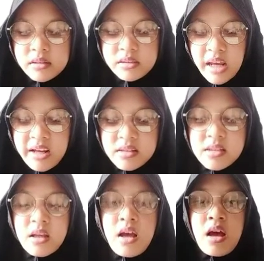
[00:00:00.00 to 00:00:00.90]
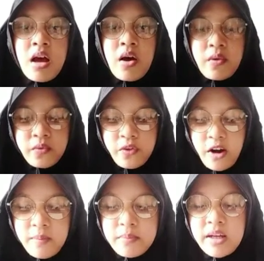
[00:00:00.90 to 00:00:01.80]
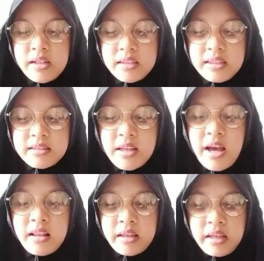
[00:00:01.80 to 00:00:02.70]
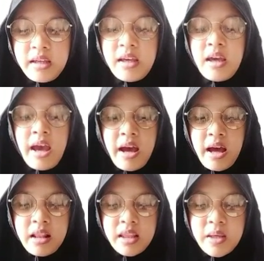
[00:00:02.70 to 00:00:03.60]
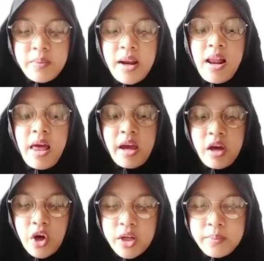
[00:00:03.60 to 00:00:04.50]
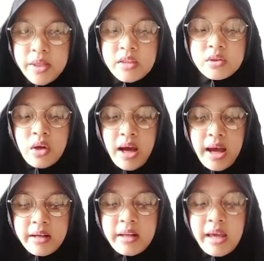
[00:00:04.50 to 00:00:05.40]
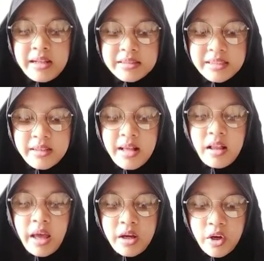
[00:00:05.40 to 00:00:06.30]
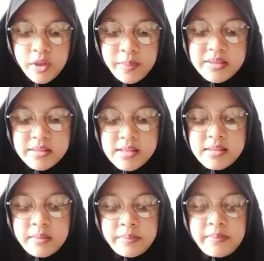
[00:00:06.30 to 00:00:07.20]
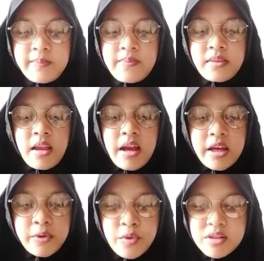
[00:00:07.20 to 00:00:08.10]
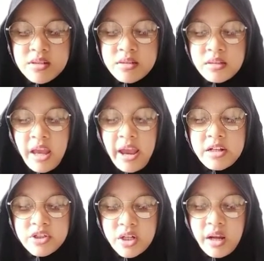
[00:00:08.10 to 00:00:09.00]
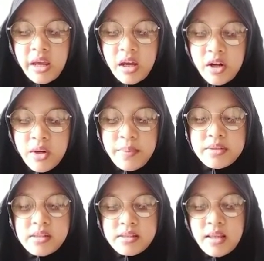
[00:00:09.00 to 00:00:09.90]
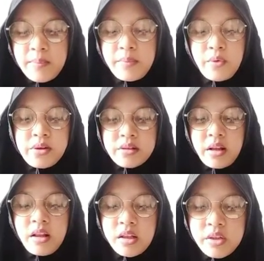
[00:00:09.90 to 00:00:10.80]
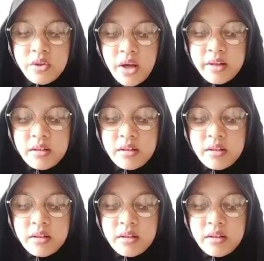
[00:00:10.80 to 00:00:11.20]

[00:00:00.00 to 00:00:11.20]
change from initially a liberal economy to an ethical economic system, in which the entire economic system was regulated